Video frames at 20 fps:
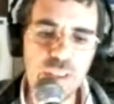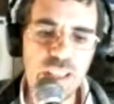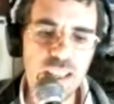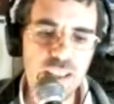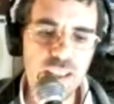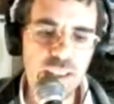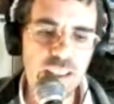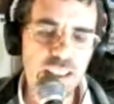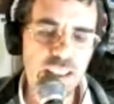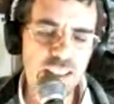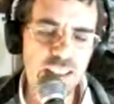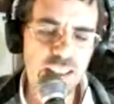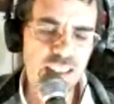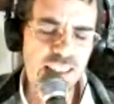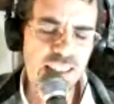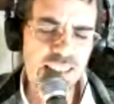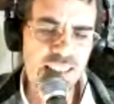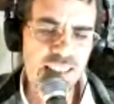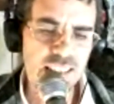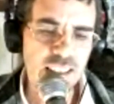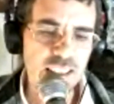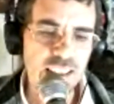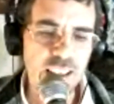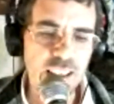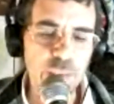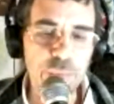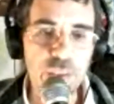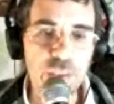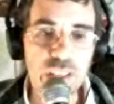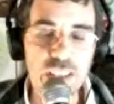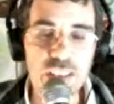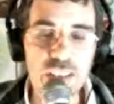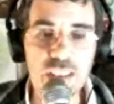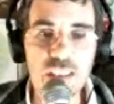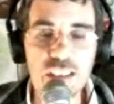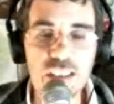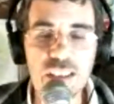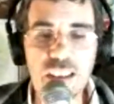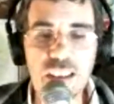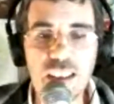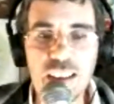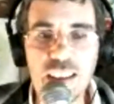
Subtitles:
it's